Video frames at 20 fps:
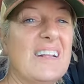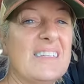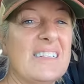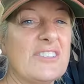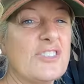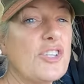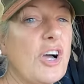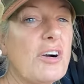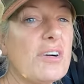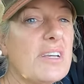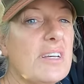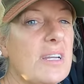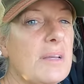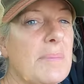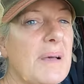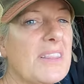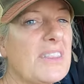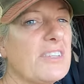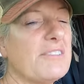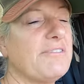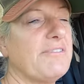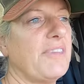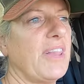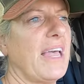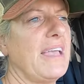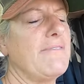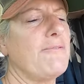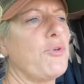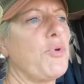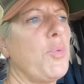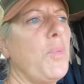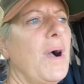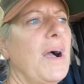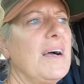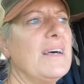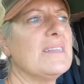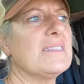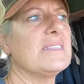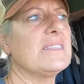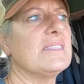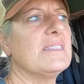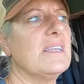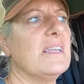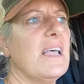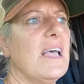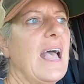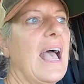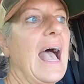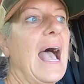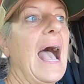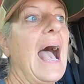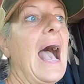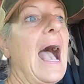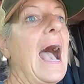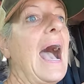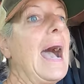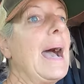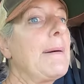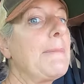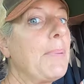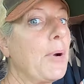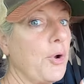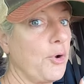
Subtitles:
Now, talking about the flavor-wise, I